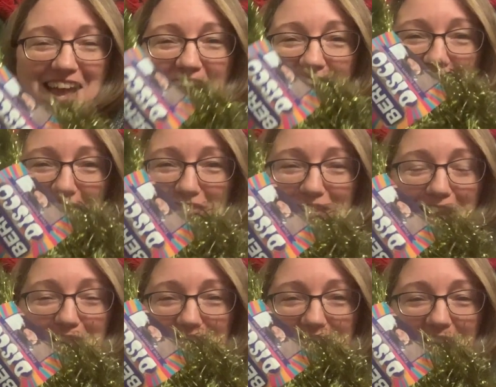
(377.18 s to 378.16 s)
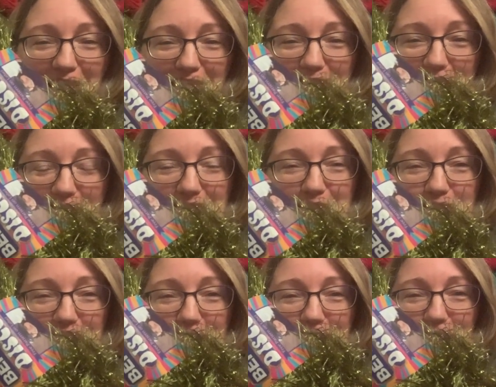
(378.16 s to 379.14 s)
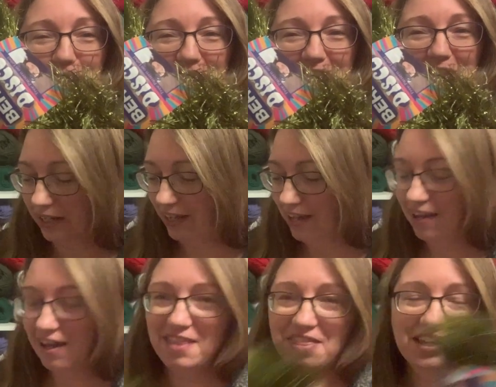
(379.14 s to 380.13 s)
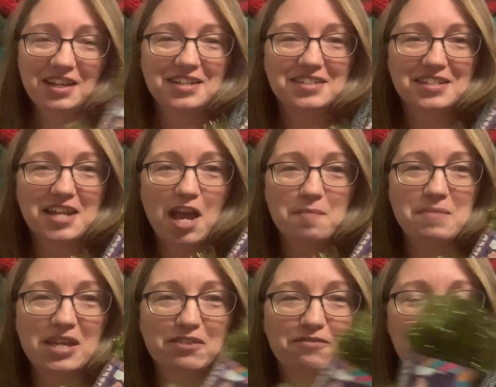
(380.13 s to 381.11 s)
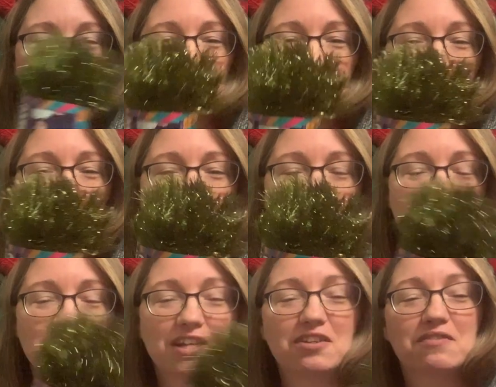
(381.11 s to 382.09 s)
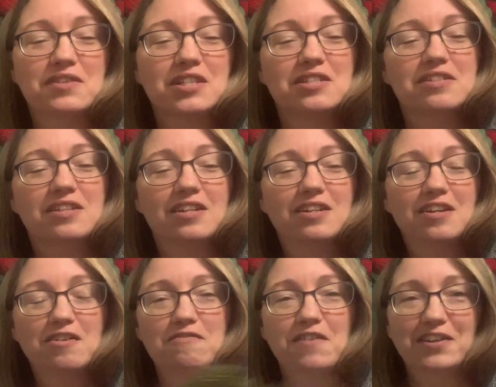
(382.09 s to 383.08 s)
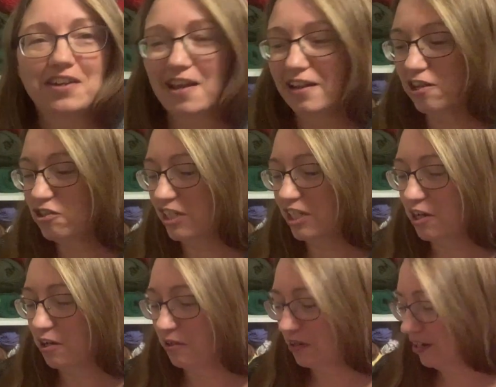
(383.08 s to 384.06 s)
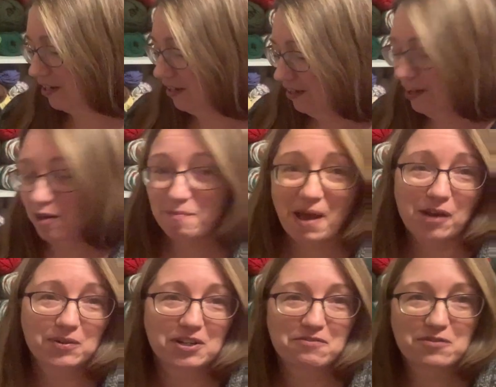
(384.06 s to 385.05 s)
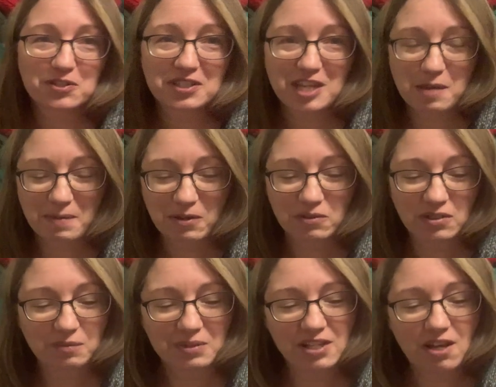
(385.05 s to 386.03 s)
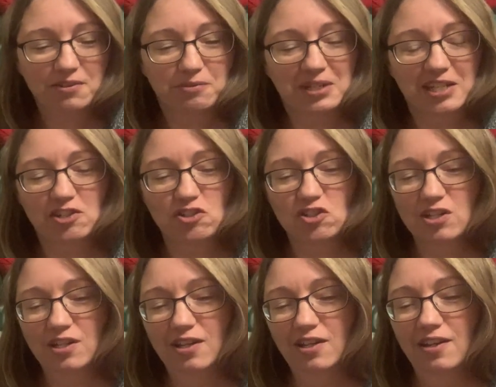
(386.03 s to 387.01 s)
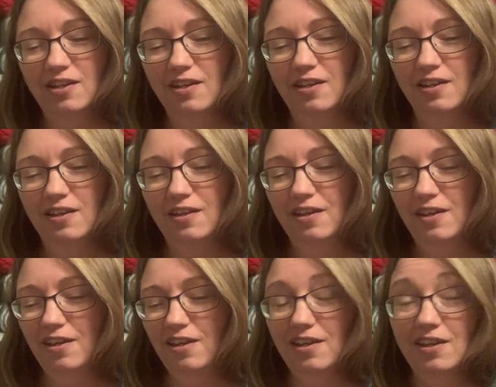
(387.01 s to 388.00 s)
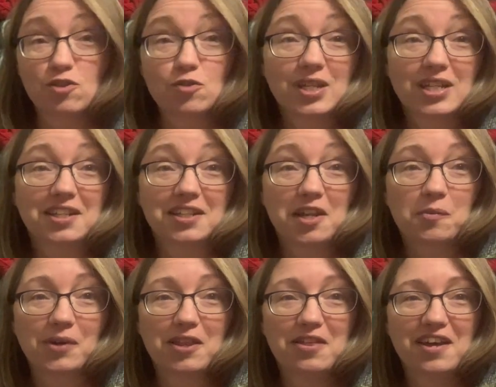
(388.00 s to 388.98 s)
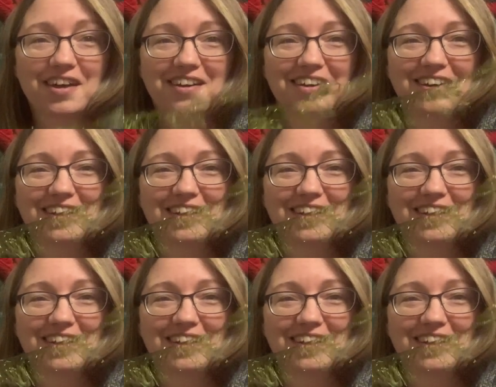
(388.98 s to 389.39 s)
I actually have to say I love the shade of green. I think I did make a few scarves out of this fun eyelash yarn back when it first came out and it was all the rage and tricky to knit with.